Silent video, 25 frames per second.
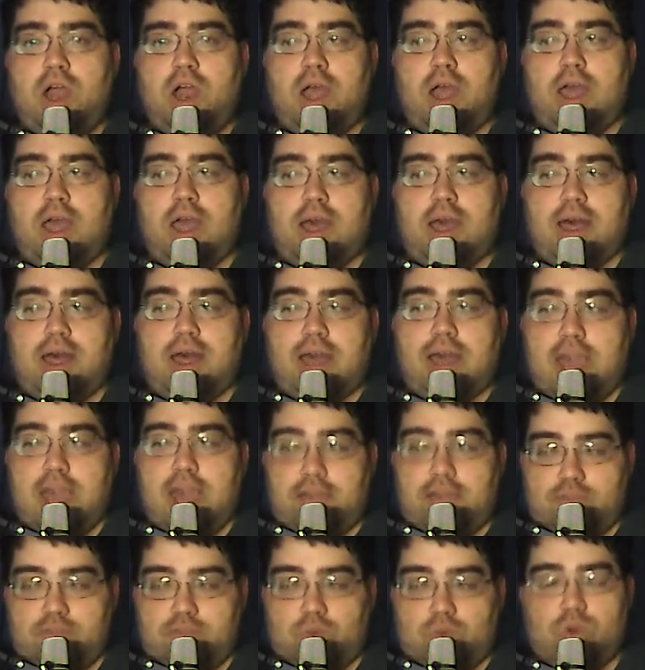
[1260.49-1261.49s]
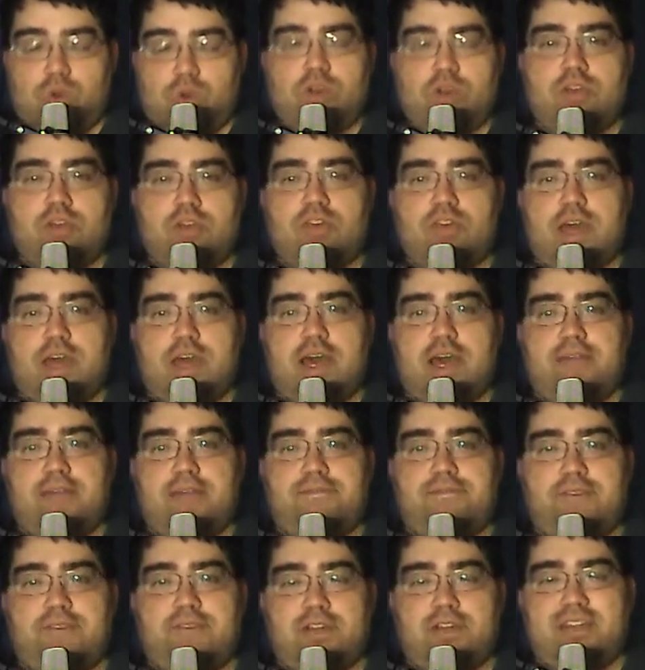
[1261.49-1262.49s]
Uh, afterwards, I
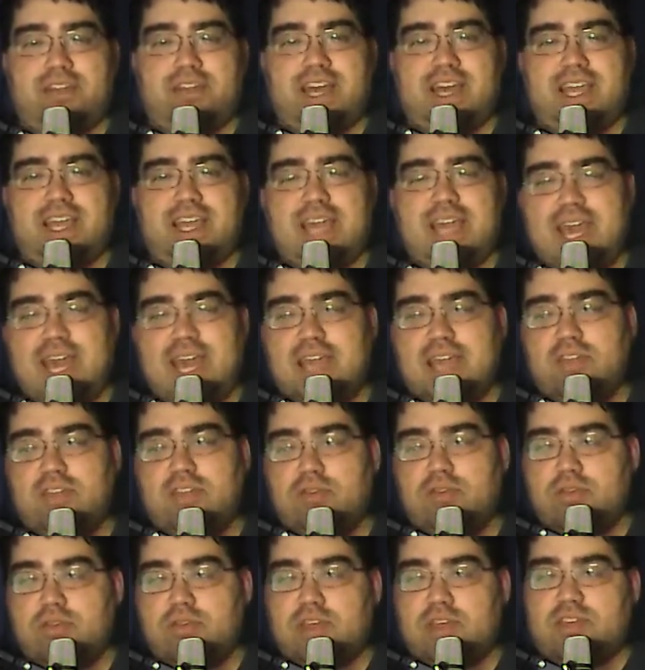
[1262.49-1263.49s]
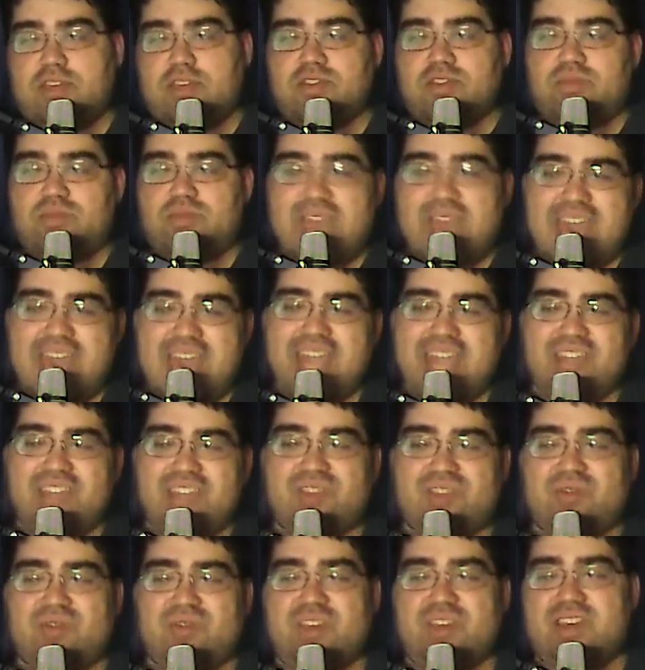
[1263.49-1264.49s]
felt like yeah, I could do this. Yeah, I
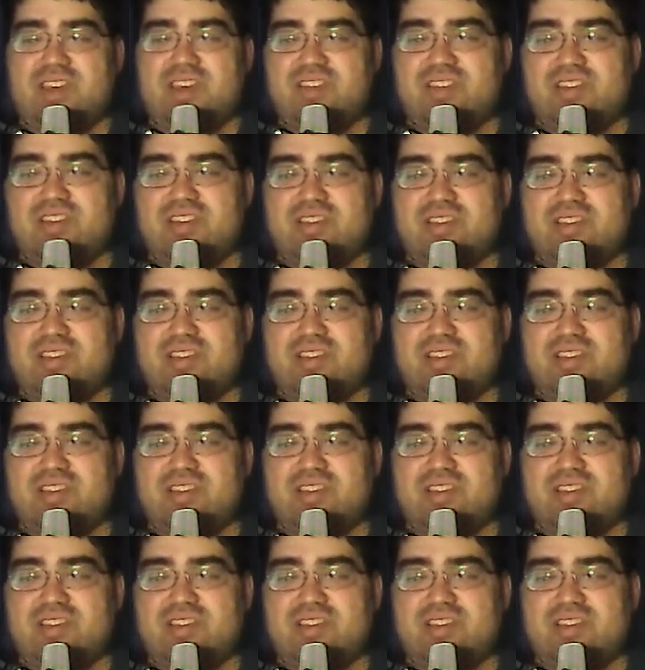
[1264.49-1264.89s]
could do this,